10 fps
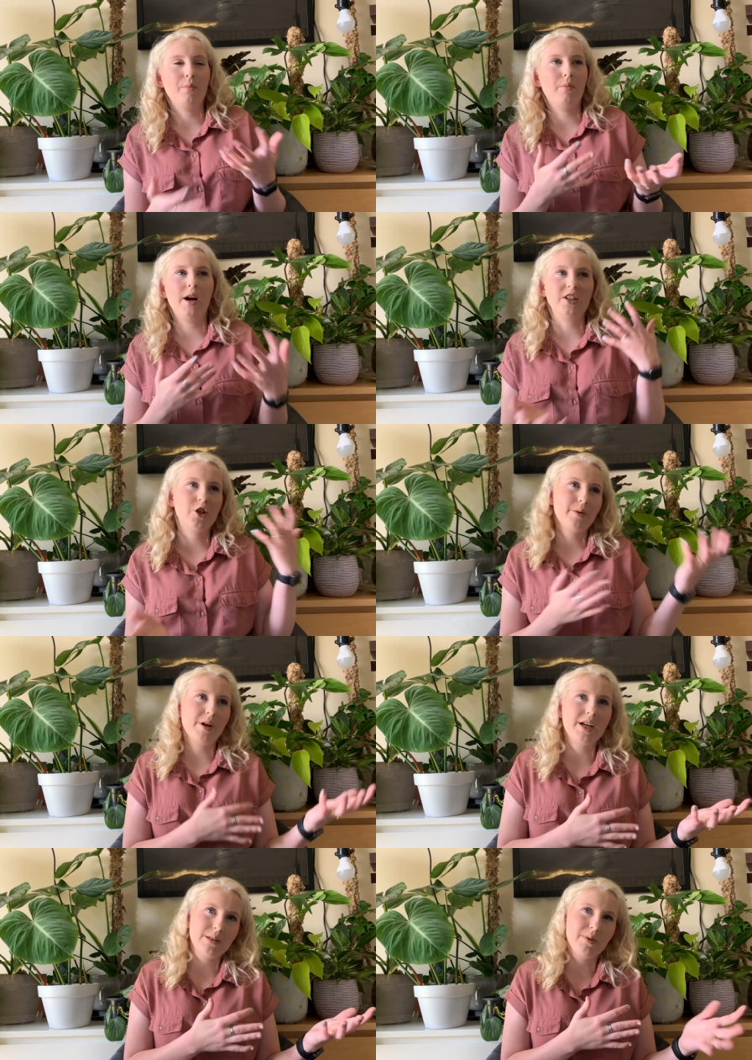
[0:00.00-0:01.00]
I showed my
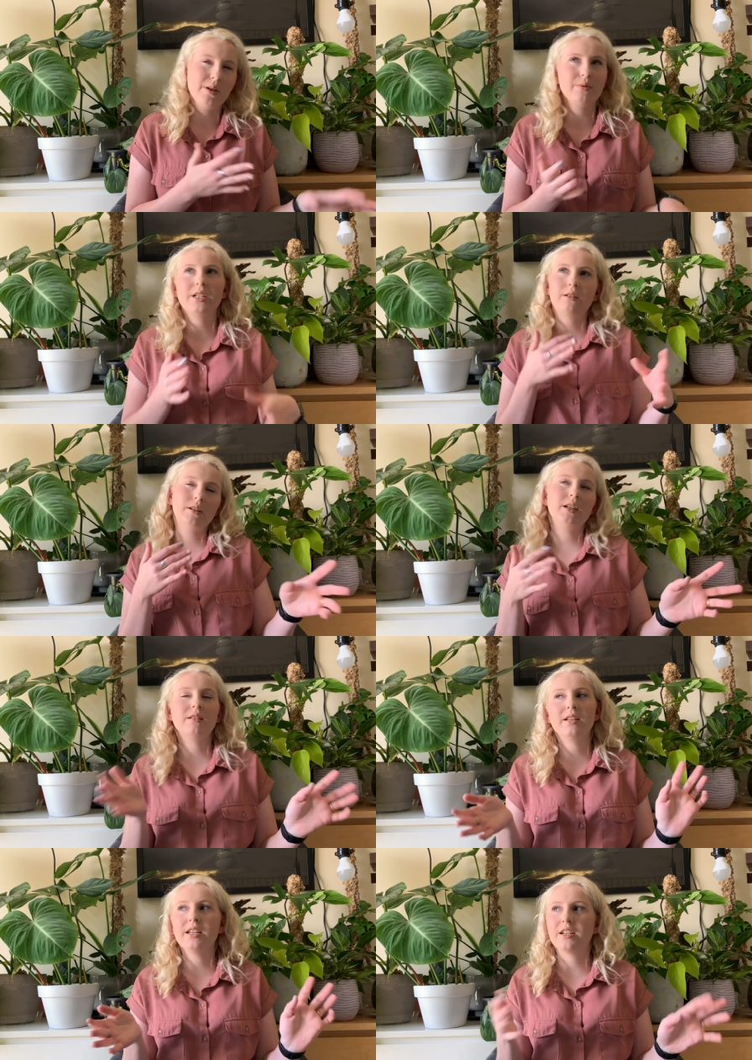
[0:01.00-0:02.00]
husband and was like, what do you
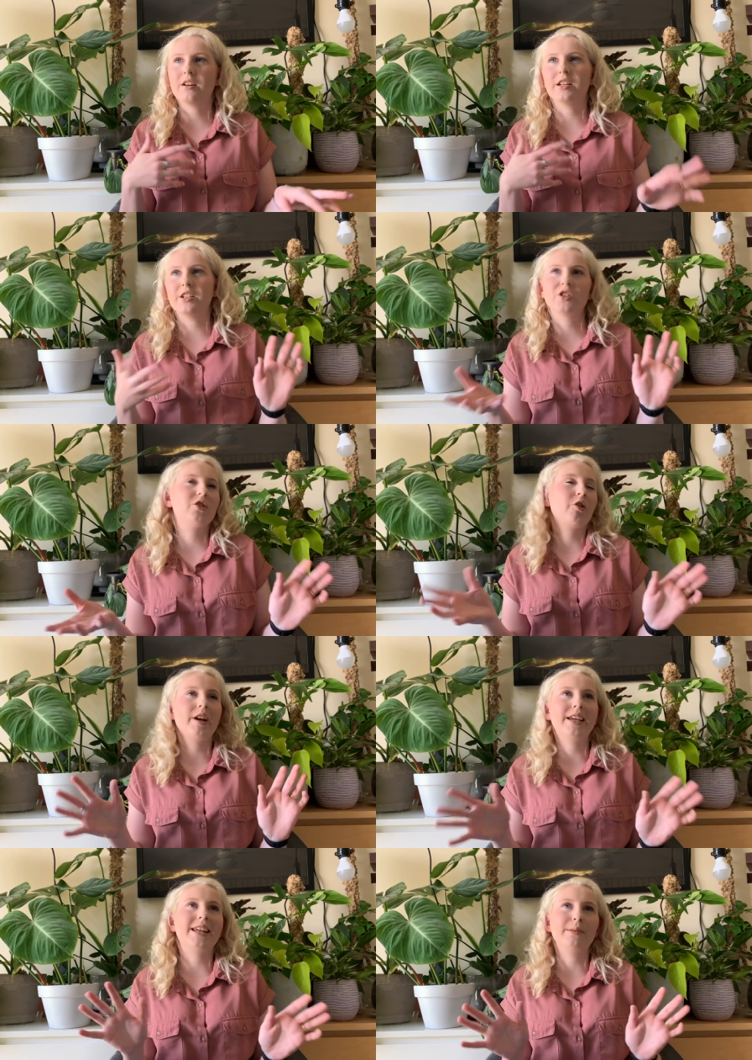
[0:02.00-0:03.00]
think? Kind of trying
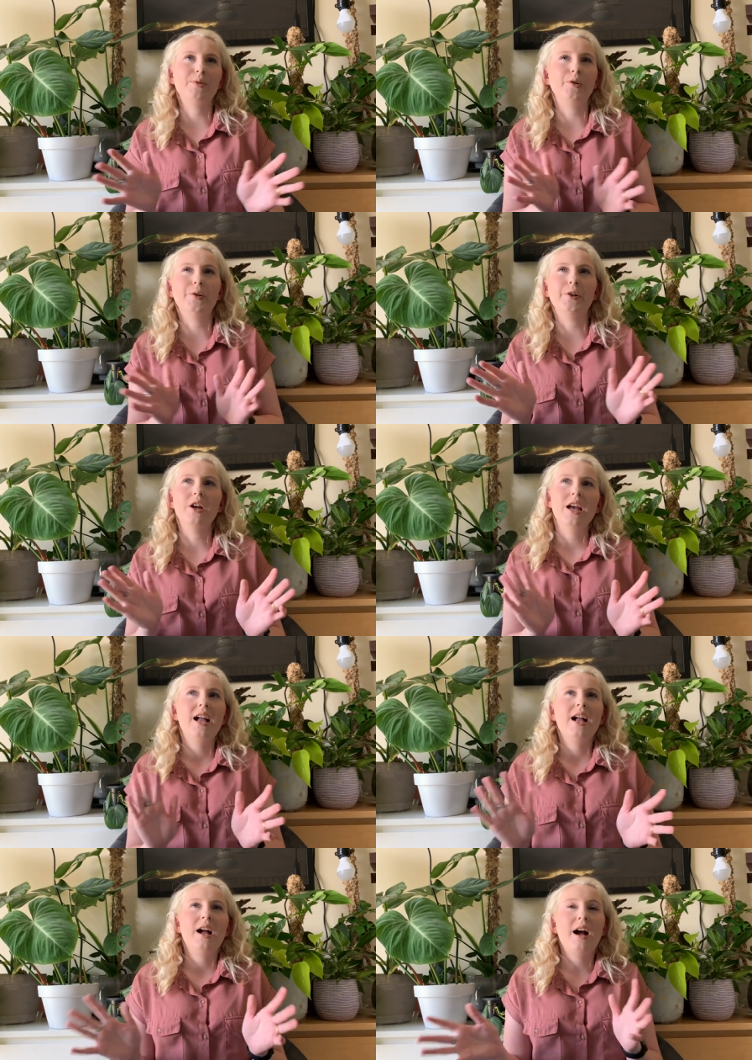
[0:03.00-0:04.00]
to get him to
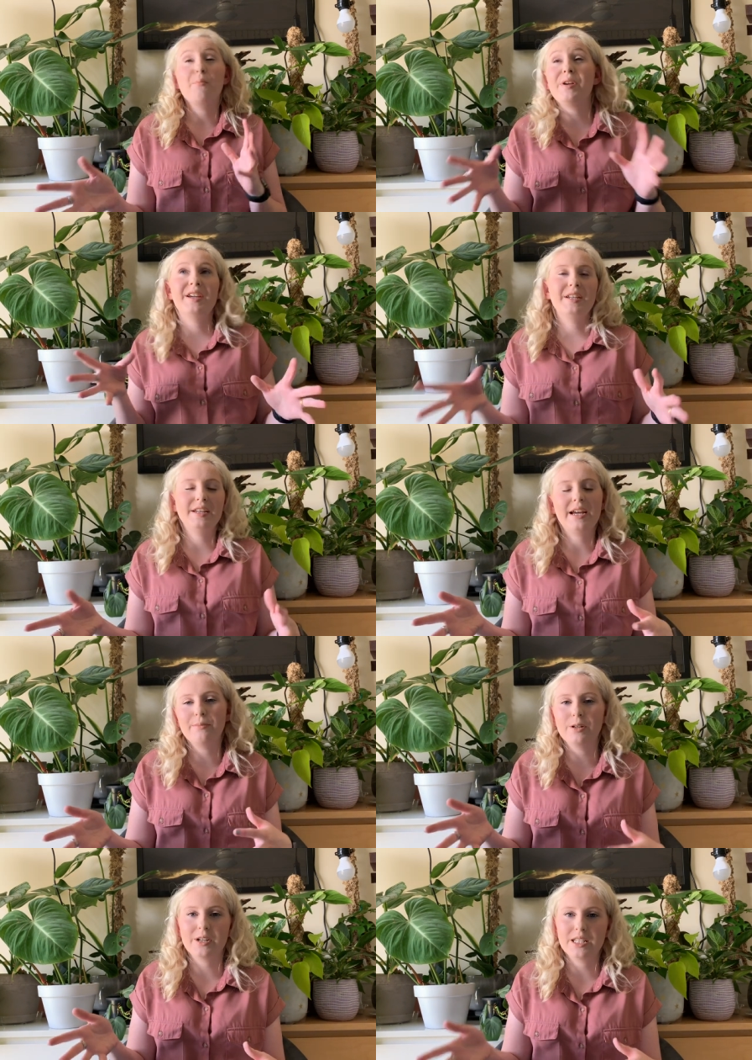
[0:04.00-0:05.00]
be an
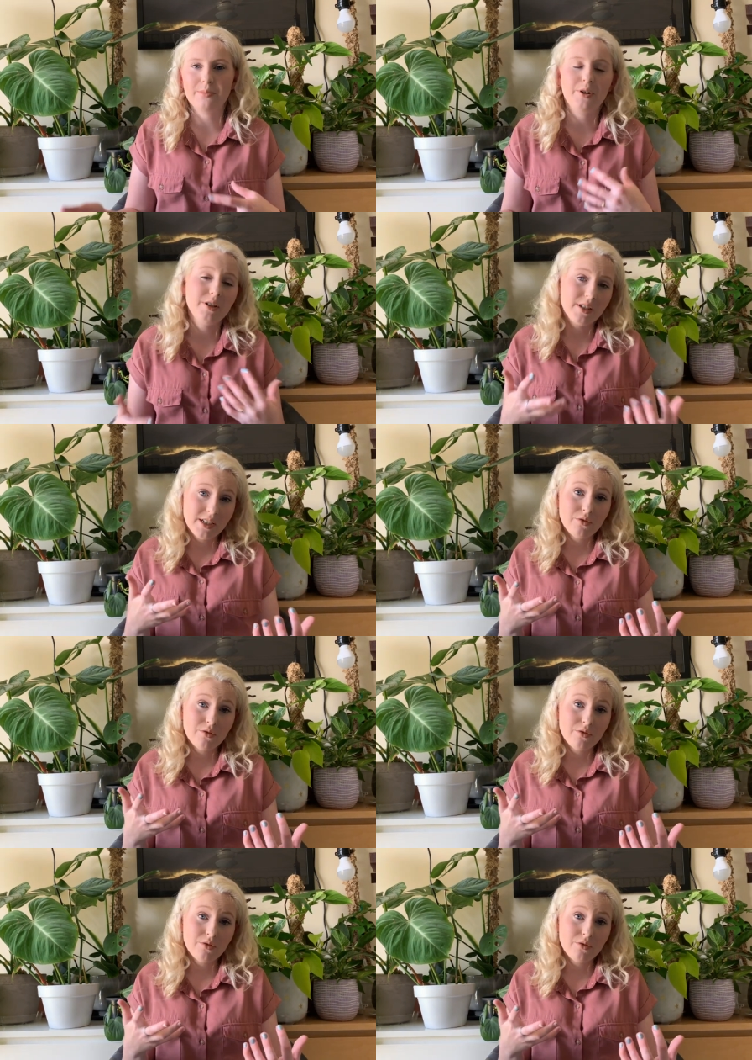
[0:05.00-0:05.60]
enabler, I suppose. And he's